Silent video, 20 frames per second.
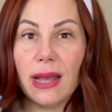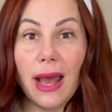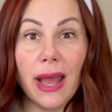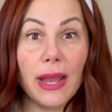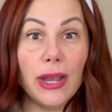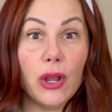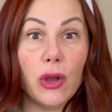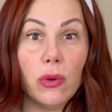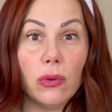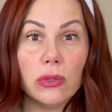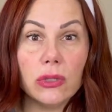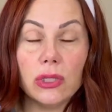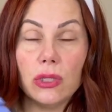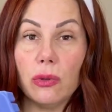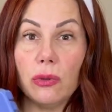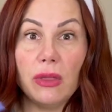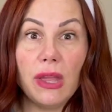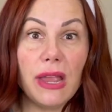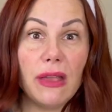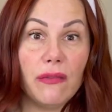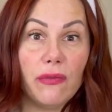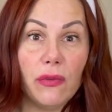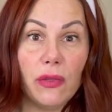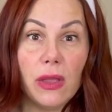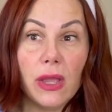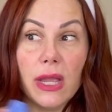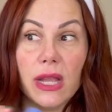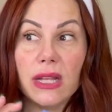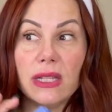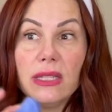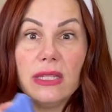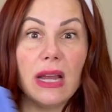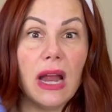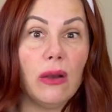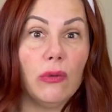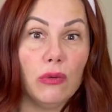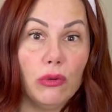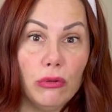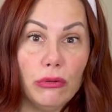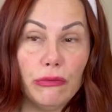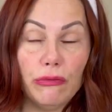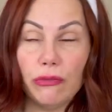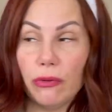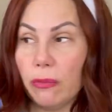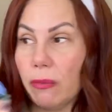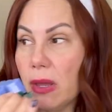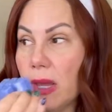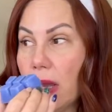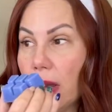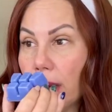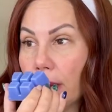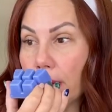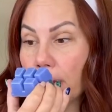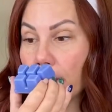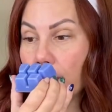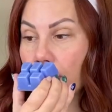I don't. So thankfully, it's not ruined for me.